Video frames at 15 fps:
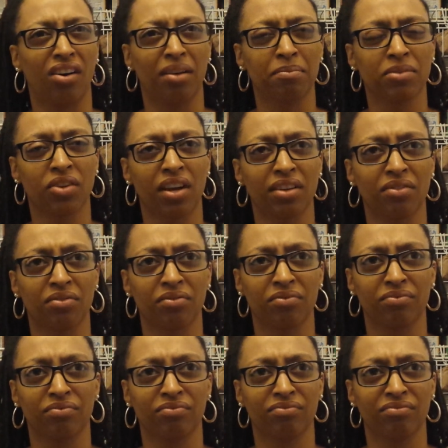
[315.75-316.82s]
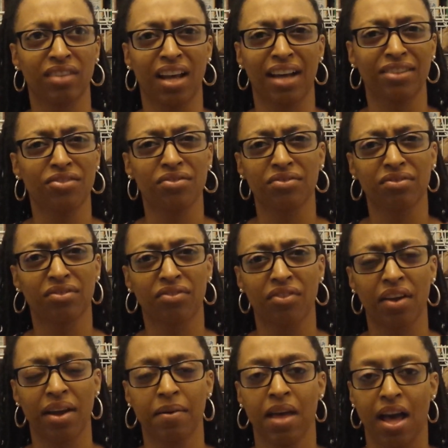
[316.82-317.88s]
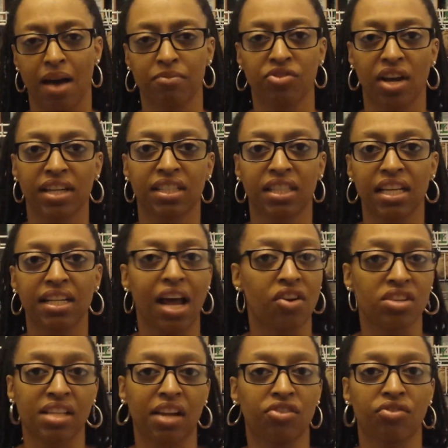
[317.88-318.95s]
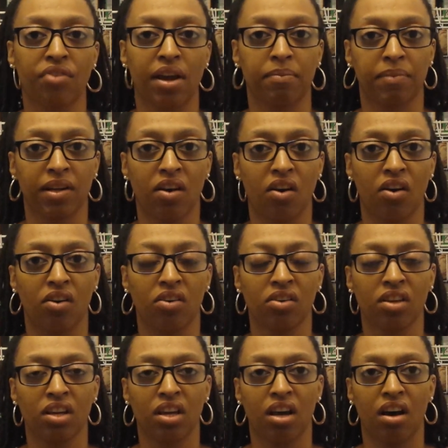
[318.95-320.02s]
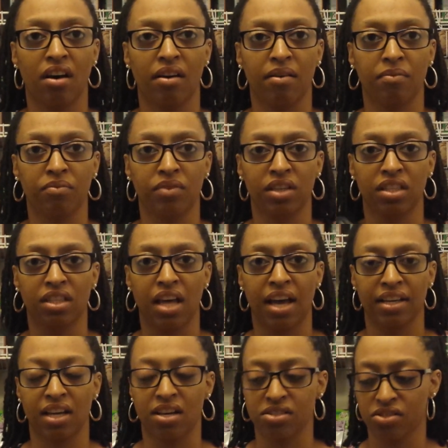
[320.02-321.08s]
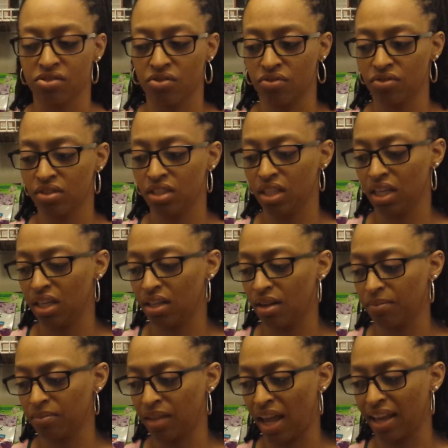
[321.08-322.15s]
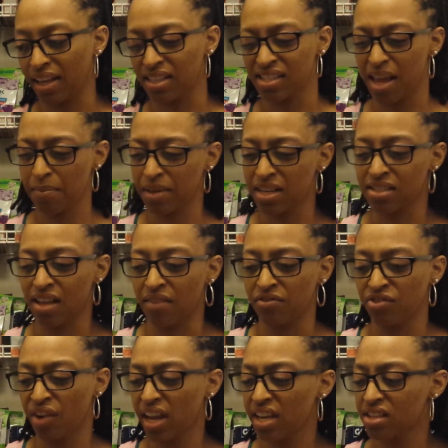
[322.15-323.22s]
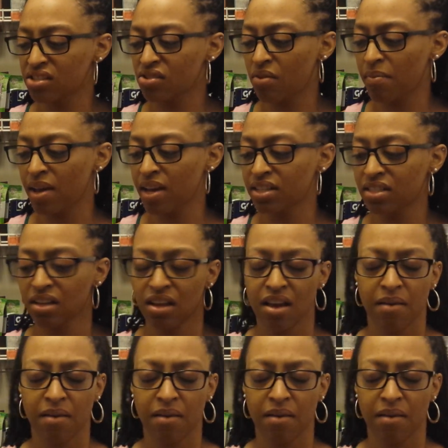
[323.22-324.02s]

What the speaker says: I'm trying to, I don't cramp. I'm trying to think now, because I don't cramp at all with Iaso Tea, and I'm like, is that because I've drank it so much?